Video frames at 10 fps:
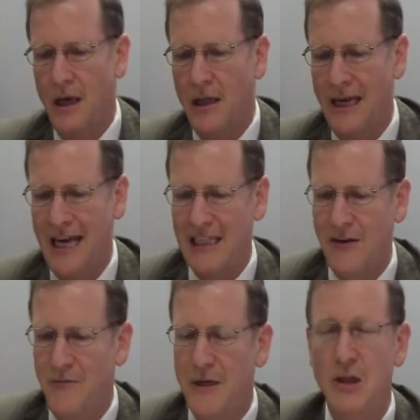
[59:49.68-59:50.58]
The case
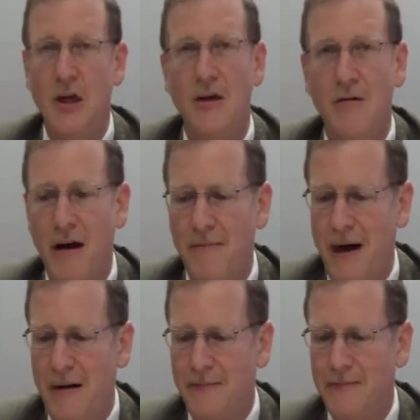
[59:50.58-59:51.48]
of Mishnah and the
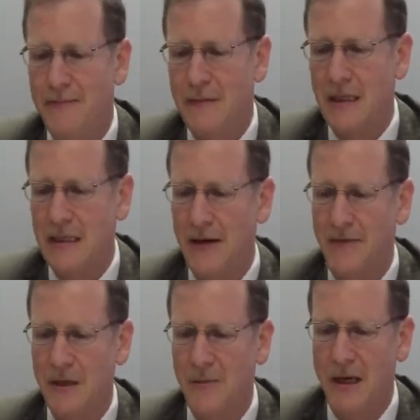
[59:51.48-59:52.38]
Rambam
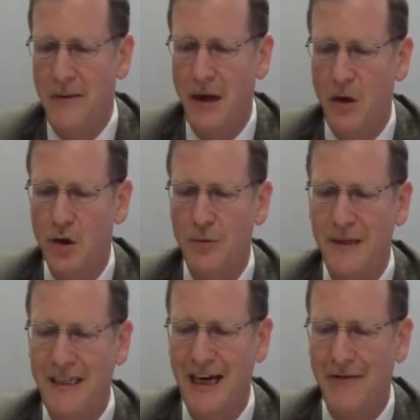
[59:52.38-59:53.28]
Sefer Zmanim
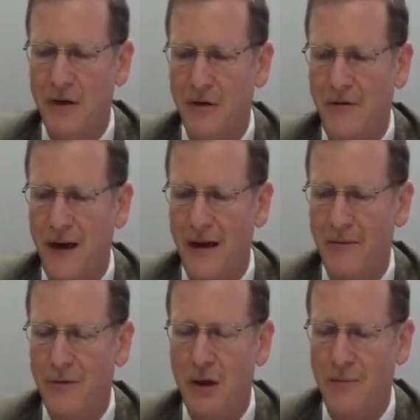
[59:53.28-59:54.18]
Hilchot Shmita V'Yovel,
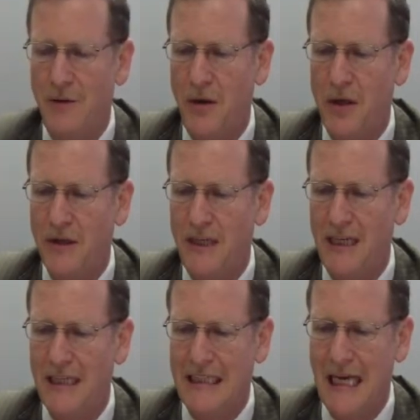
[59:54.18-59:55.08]
chapter
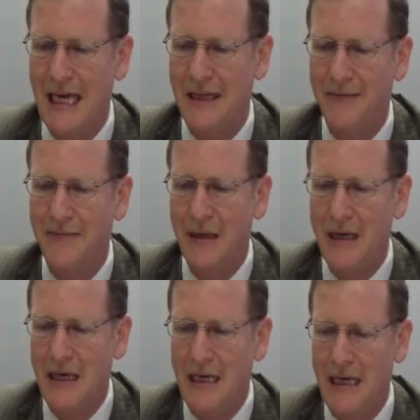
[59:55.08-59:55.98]
13, said
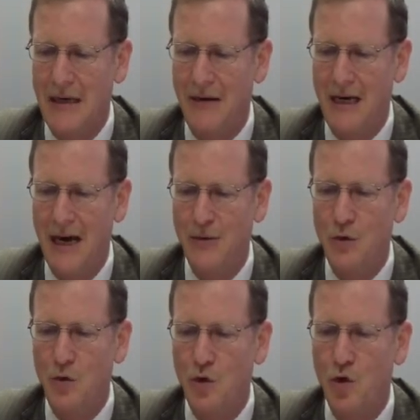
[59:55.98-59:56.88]
in regard
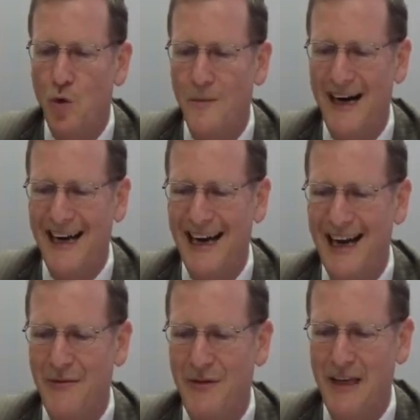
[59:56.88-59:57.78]
to Tchum
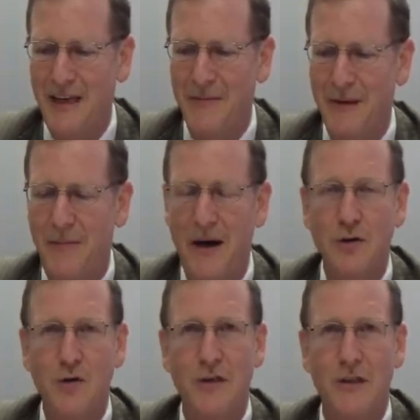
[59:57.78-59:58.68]
Arei Leviim, the
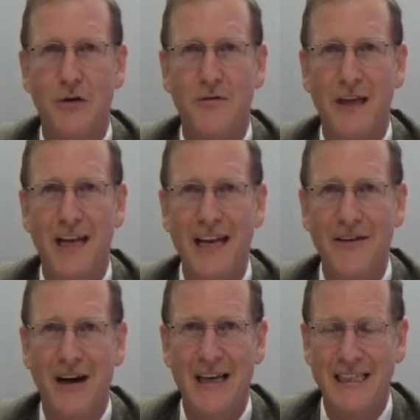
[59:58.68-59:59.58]
boundaries of the
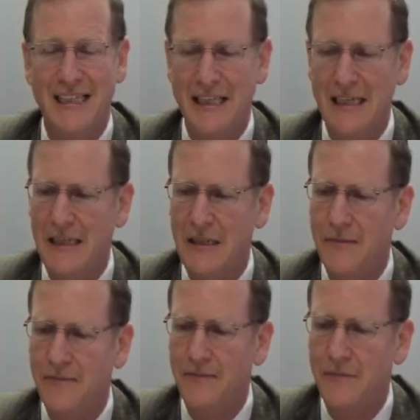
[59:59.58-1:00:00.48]
Levi cities,
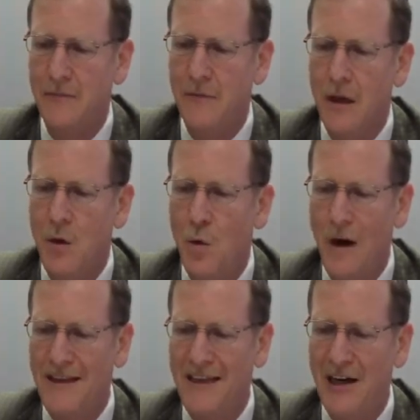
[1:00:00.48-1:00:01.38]

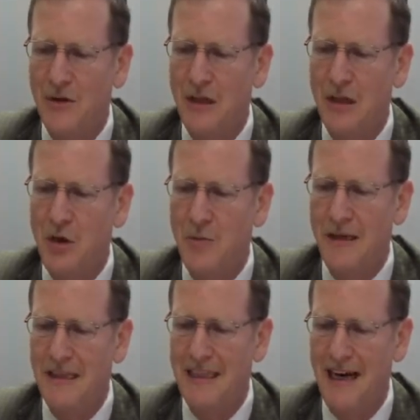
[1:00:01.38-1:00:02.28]
1,000
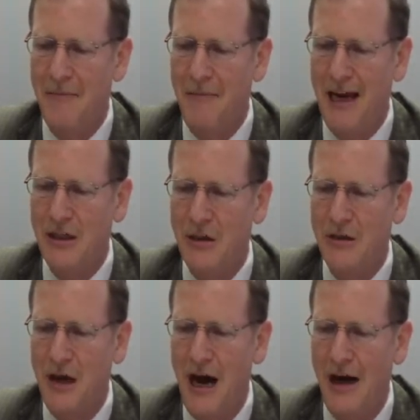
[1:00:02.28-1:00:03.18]
cubits are
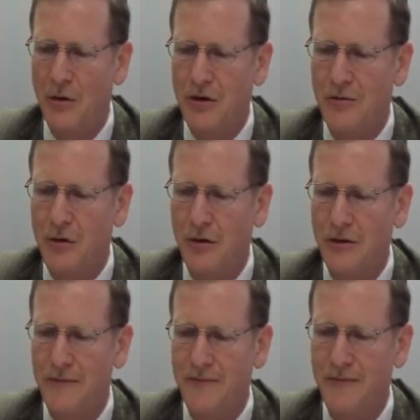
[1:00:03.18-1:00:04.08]
measured outward
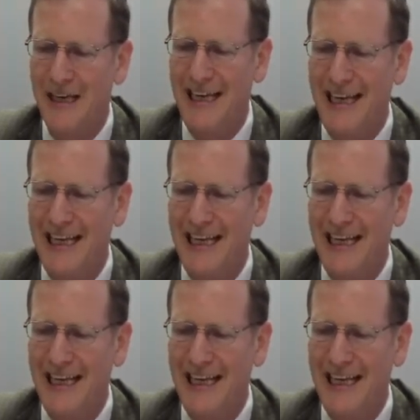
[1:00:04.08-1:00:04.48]
in